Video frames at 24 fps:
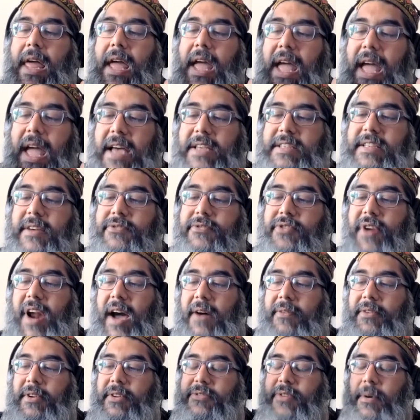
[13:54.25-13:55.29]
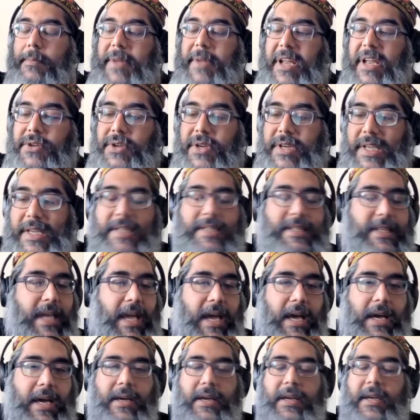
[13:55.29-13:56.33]
As I've traveled from
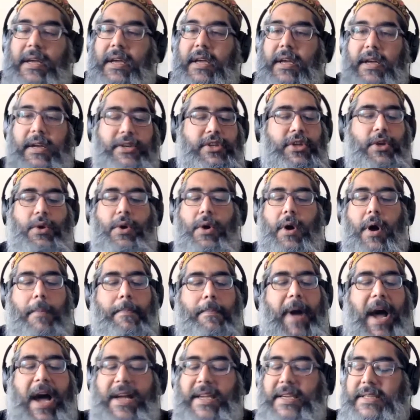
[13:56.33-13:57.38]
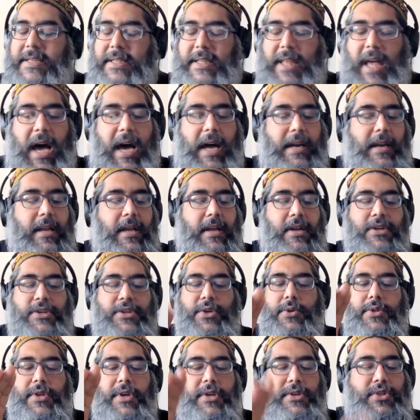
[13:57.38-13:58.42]
Indonesia to Pakistan,
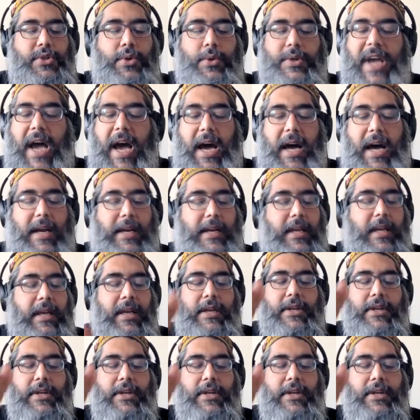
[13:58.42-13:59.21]
to the Sudan,